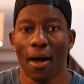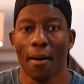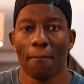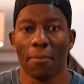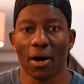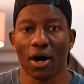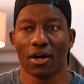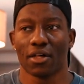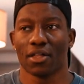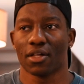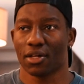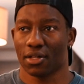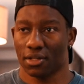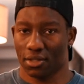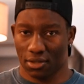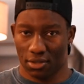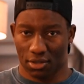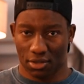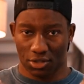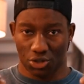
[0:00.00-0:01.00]
But
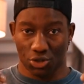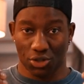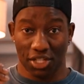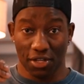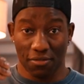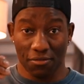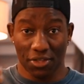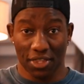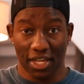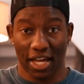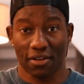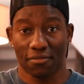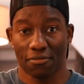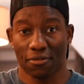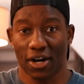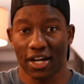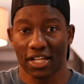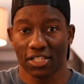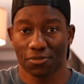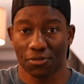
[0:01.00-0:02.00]
to give you the
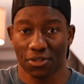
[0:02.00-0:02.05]
advice